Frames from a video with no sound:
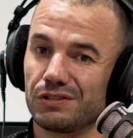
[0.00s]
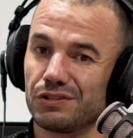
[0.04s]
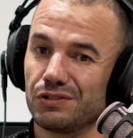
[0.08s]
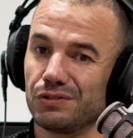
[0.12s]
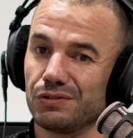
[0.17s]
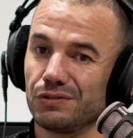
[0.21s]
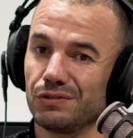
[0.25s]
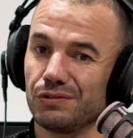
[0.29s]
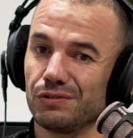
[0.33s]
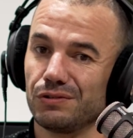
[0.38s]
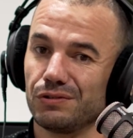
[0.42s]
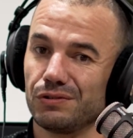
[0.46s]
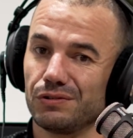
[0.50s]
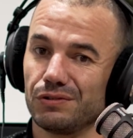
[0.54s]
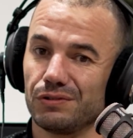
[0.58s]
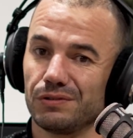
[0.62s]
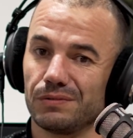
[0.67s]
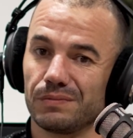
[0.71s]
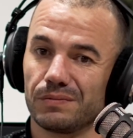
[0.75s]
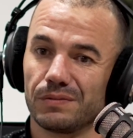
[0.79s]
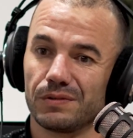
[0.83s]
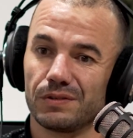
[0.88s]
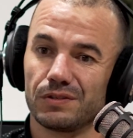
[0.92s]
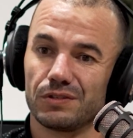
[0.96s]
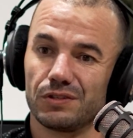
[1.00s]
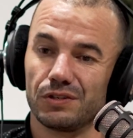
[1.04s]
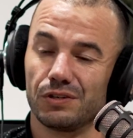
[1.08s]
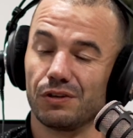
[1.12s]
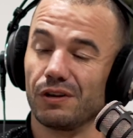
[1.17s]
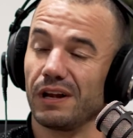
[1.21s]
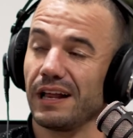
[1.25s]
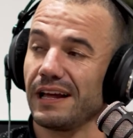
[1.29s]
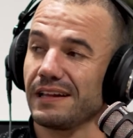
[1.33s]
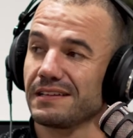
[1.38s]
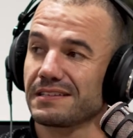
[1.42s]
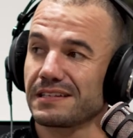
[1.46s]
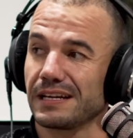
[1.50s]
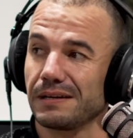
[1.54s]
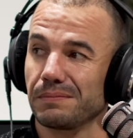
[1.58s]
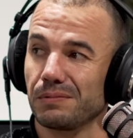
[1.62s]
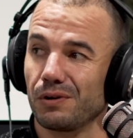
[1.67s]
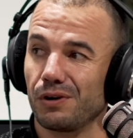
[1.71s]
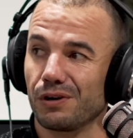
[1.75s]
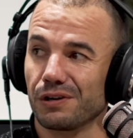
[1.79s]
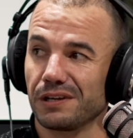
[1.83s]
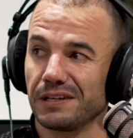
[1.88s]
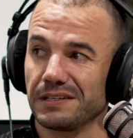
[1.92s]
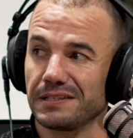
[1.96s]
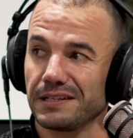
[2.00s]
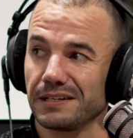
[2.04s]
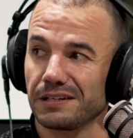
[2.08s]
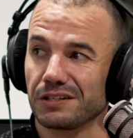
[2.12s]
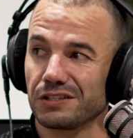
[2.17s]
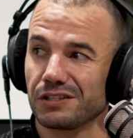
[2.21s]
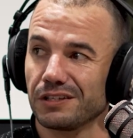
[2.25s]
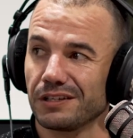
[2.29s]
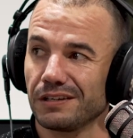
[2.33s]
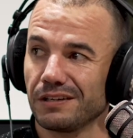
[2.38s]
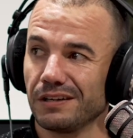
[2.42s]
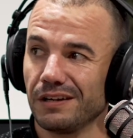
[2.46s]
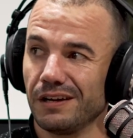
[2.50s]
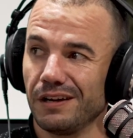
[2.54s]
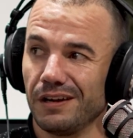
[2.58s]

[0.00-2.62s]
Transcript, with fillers: to to do landscape architecture